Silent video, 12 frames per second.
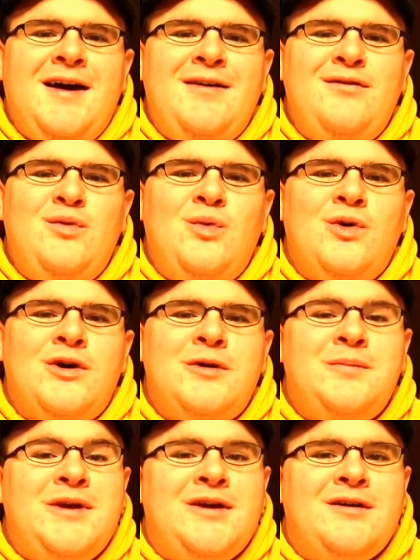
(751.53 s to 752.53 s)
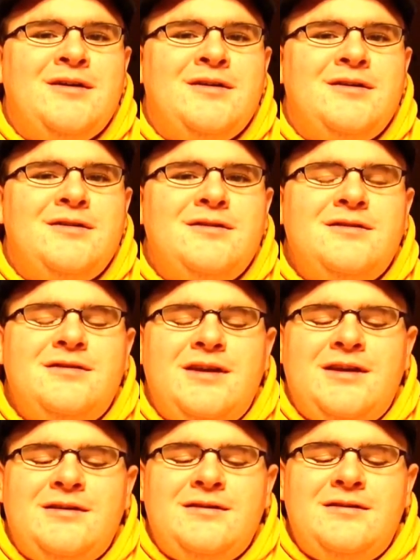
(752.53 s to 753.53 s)
worn a beard
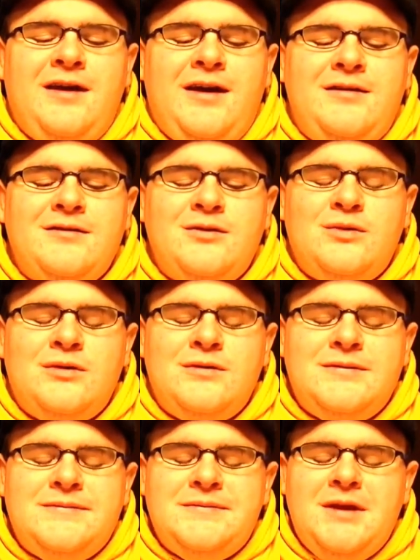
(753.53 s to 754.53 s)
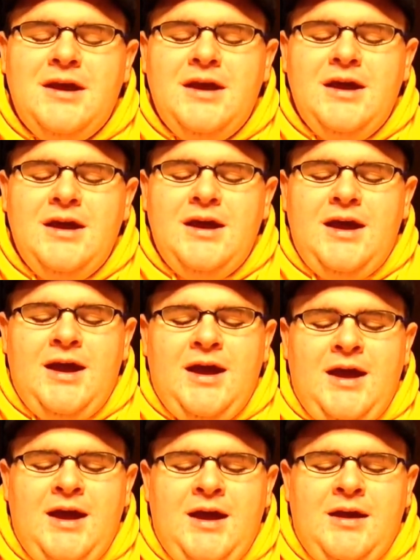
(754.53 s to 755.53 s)
since high school,
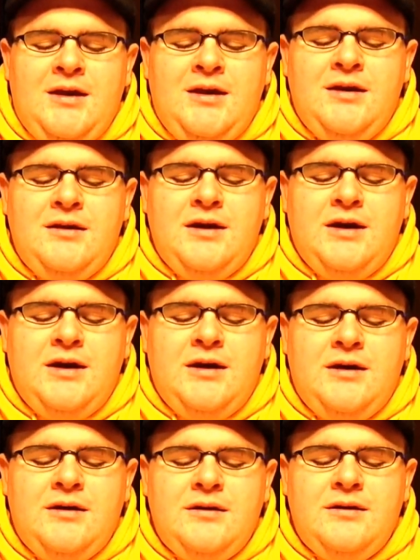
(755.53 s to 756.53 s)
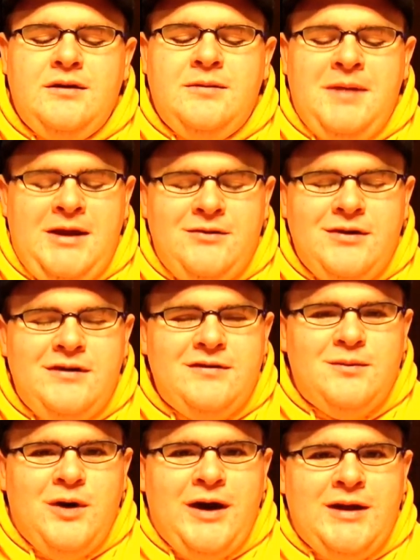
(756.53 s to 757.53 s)
and the main
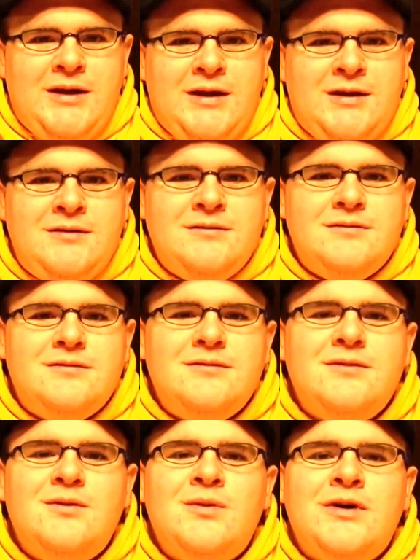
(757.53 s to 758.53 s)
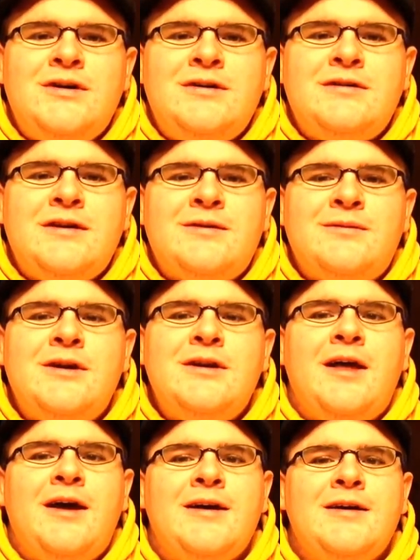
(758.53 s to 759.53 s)
reason why I did was I
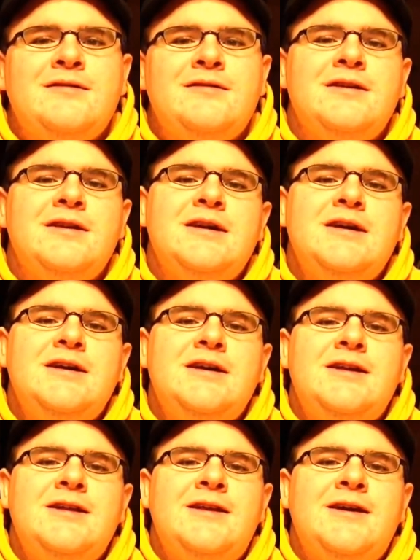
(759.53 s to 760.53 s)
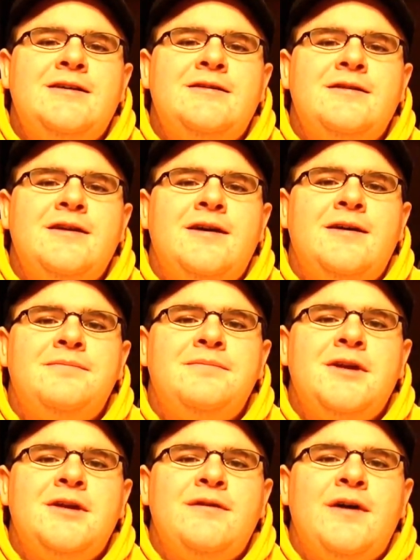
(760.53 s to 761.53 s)
realized that
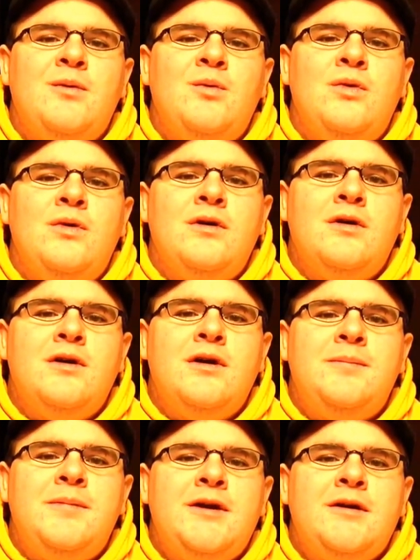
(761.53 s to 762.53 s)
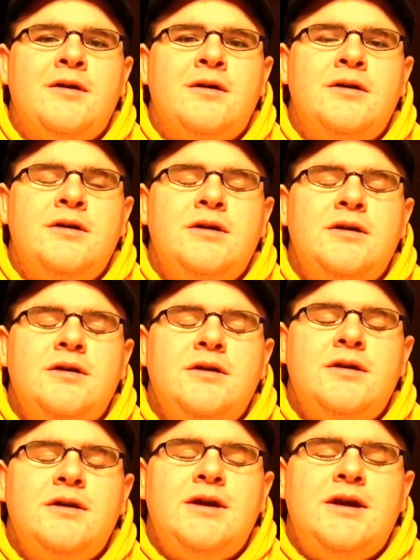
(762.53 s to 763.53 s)
if I wore a beard,
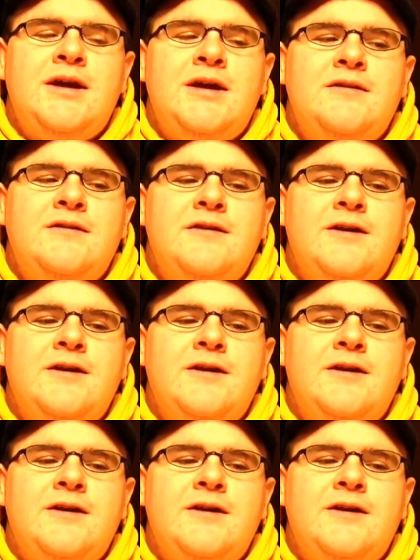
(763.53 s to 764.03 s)
it